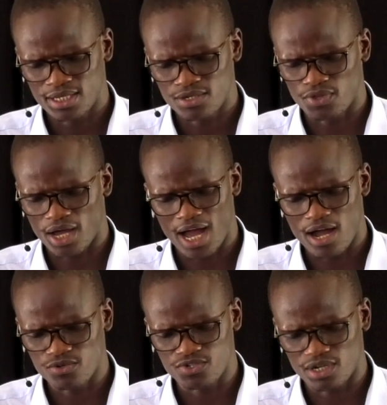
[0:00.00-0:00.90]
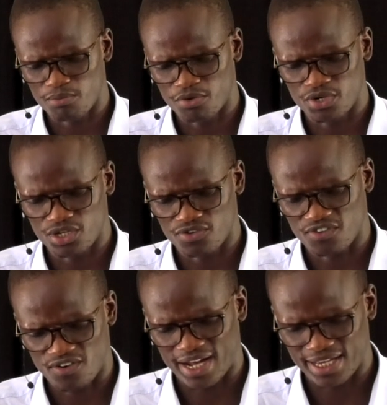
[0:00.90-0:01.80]
to the house and body
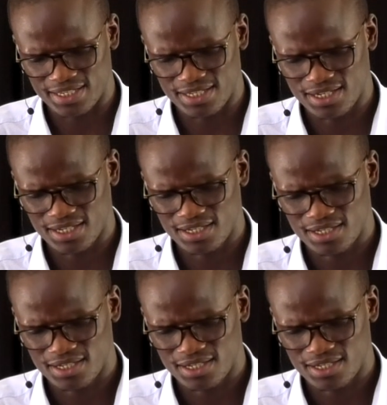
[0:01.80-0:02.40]
of Christ.